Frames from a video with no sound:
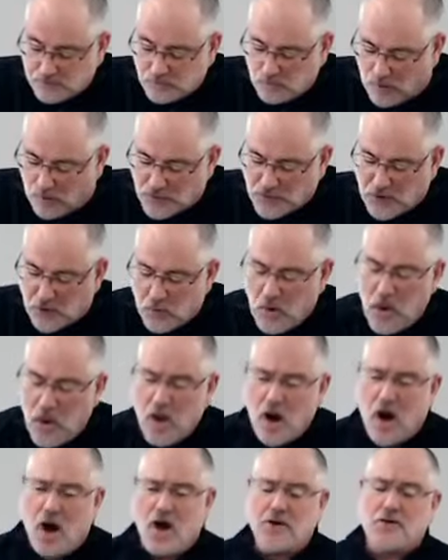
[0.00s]
So
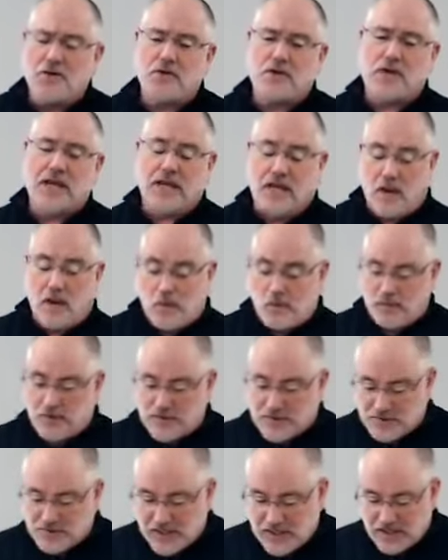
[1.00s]
under King Edward
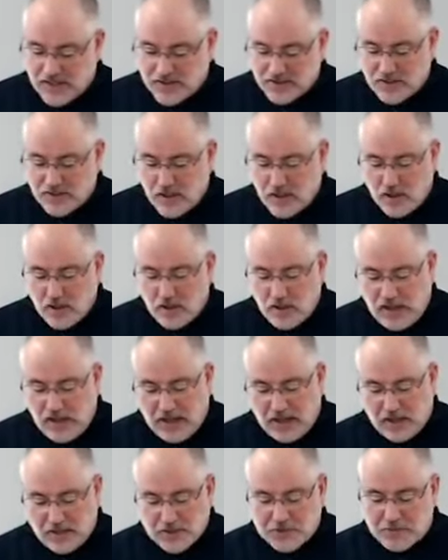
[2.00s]
VI,
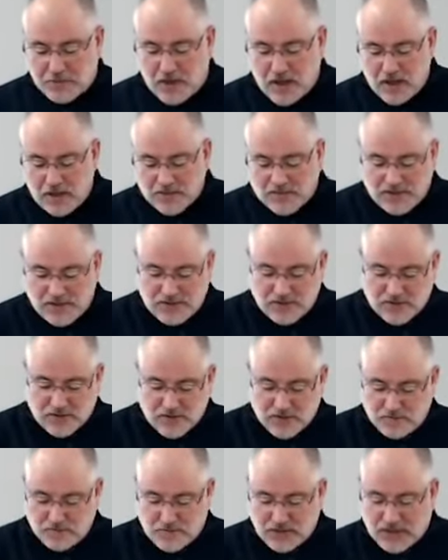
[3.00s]
English policy
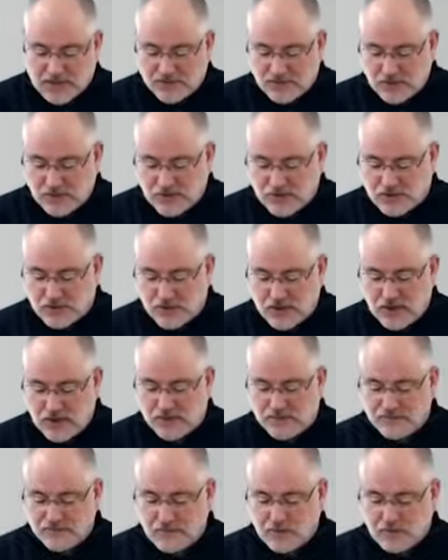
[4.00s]
begins to
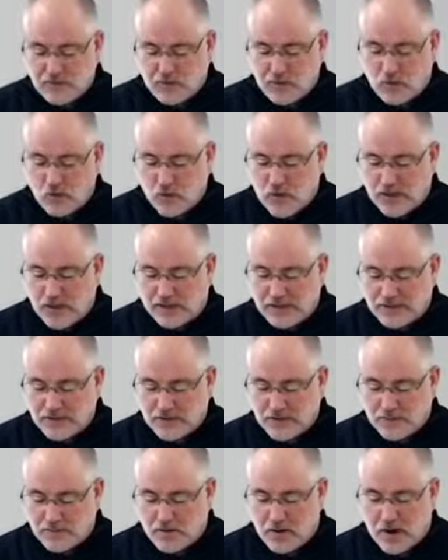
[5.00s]
shift quickly
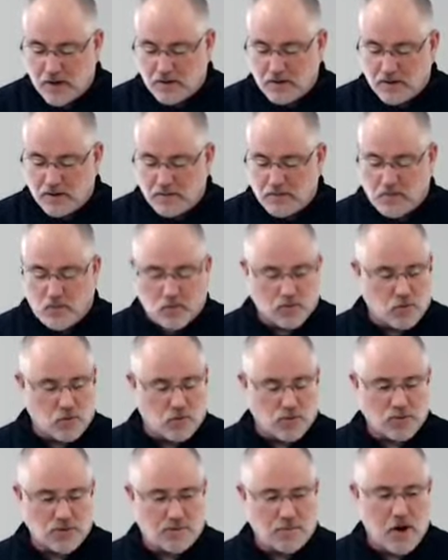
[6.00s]
to more
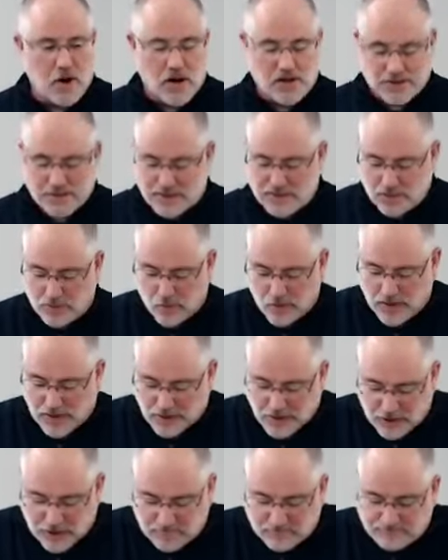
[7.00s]
towards the Protestant
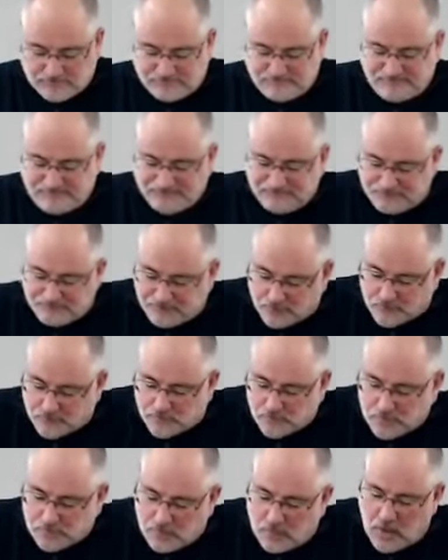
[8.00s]
direction.
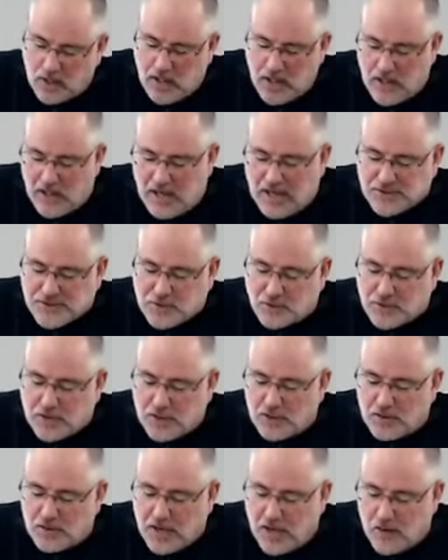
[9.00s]
And so
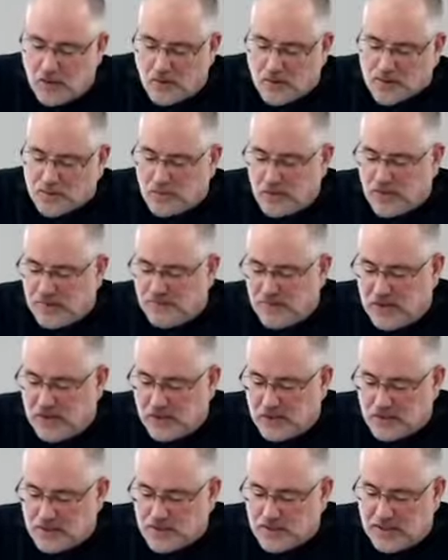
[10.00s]
during Edward's brief
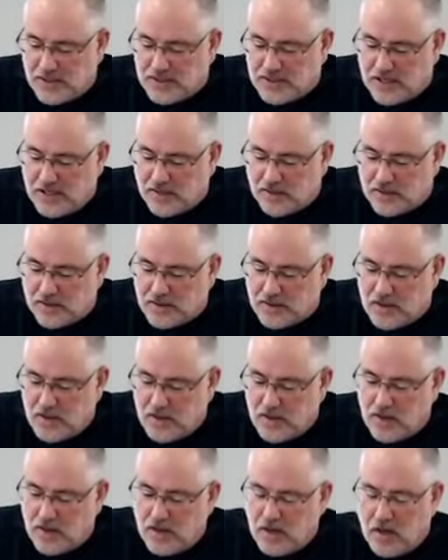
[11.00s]
years in England,
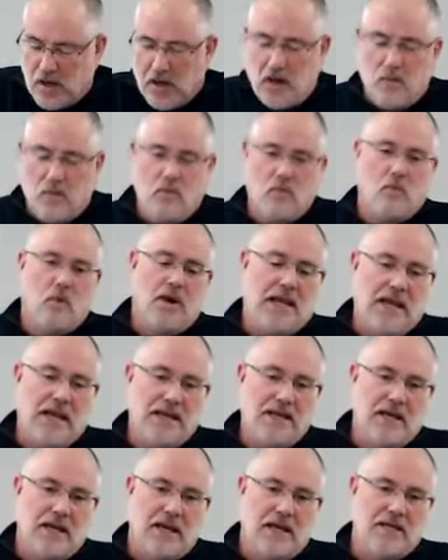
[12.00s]
what he
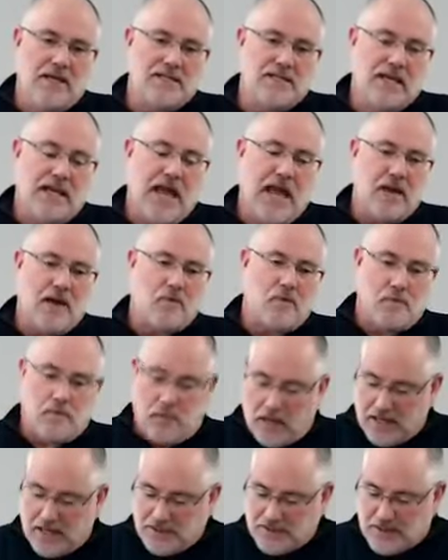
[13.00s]
did is he had
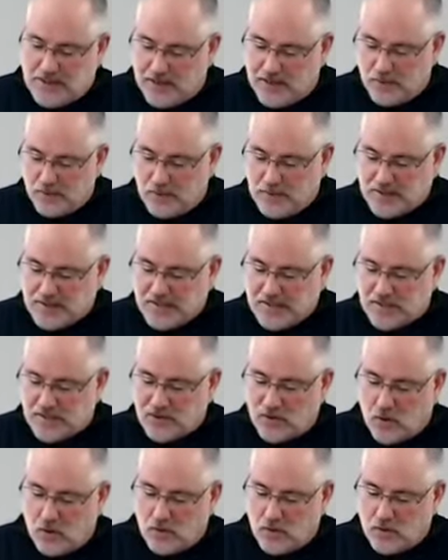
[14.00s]
replaced Henry's 6
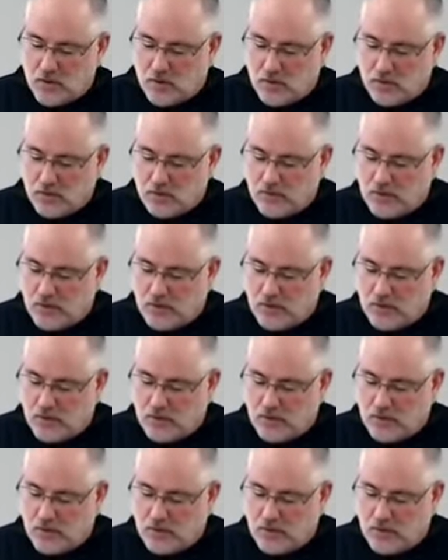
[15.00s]
articles.